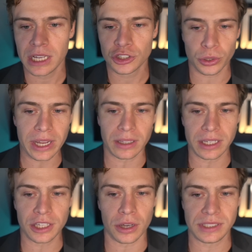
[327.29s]
Drake
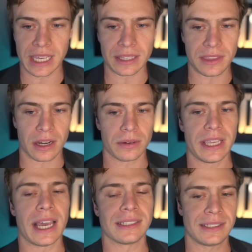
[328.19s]
London goes out there.
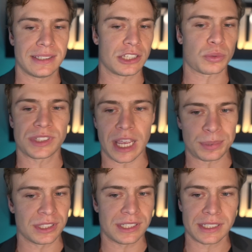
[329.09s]
He has six
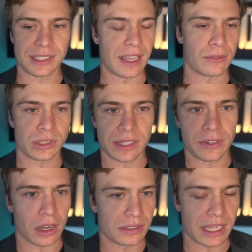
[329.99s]
receptions, sixty-seven
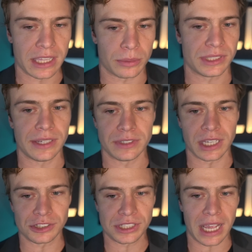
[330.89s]
receiving yards, and the receiving
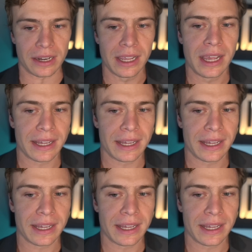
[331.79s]
touchdown.